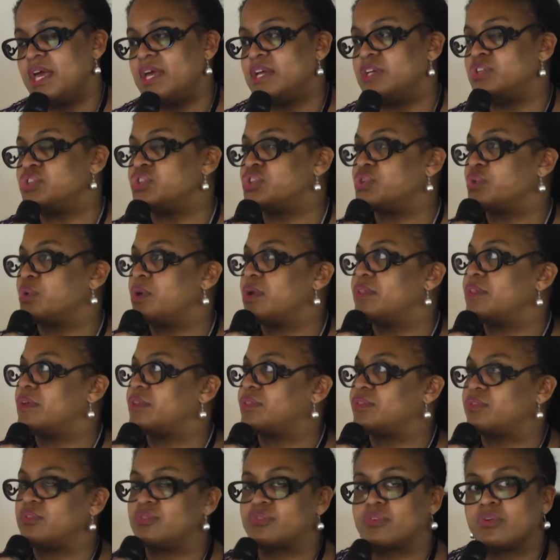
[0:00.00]
ensuring
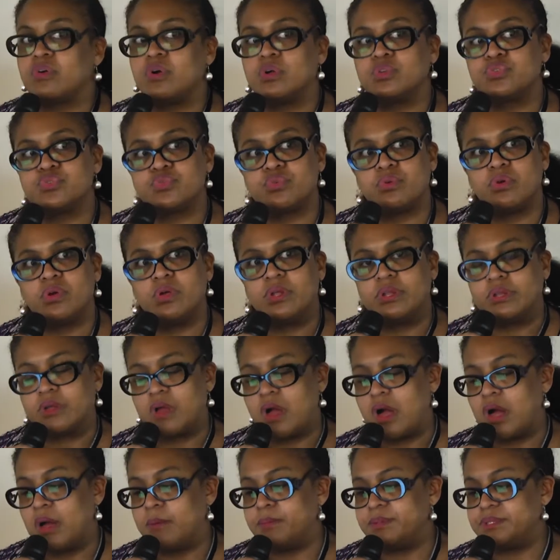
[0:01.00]
that there's cultural and
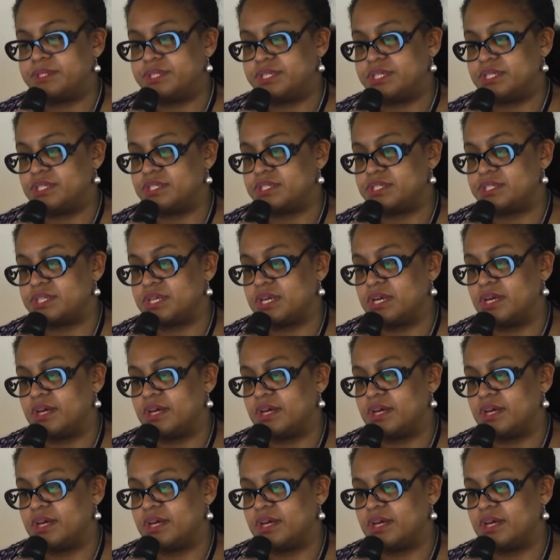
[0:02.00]
competent